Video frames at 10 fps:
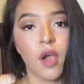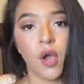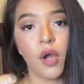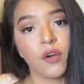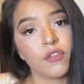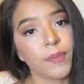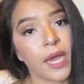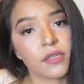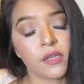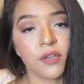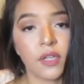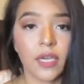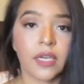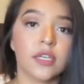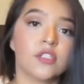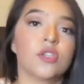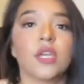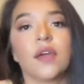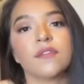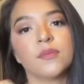overpacked on your luggage and you
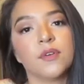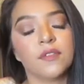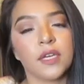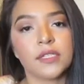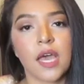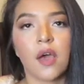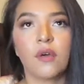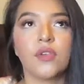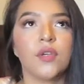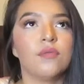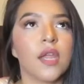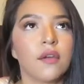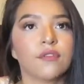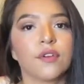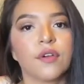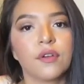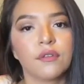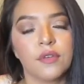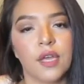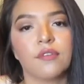have to move things out. You never
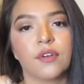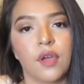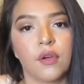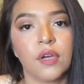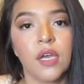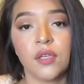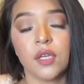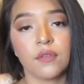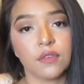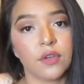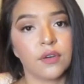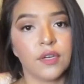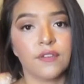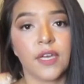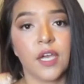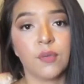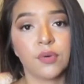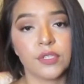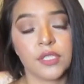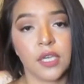know. You never know if
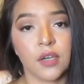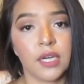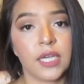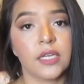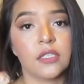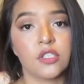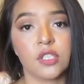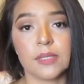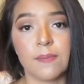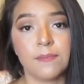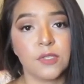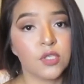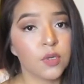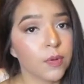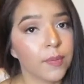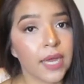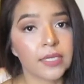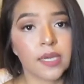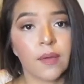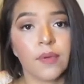airport security is just super
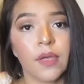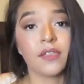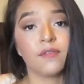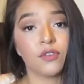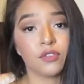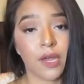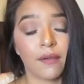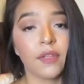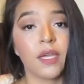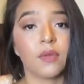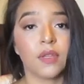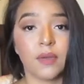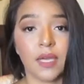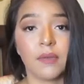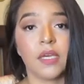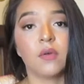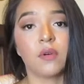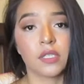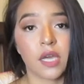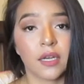backed up. If you're traveling with a baby
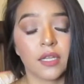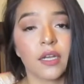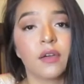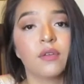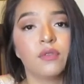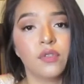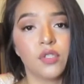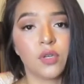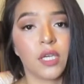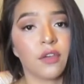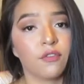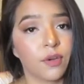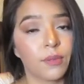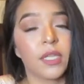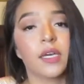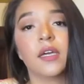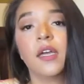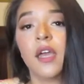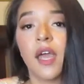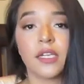or a toddler who is drinking formula,
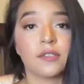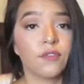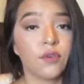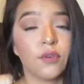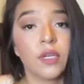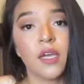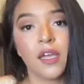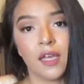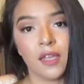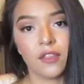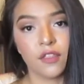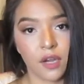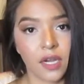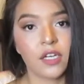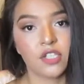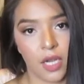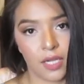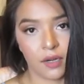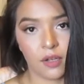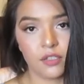has food, they're gonna
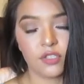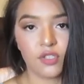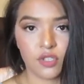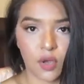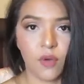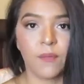check it all. So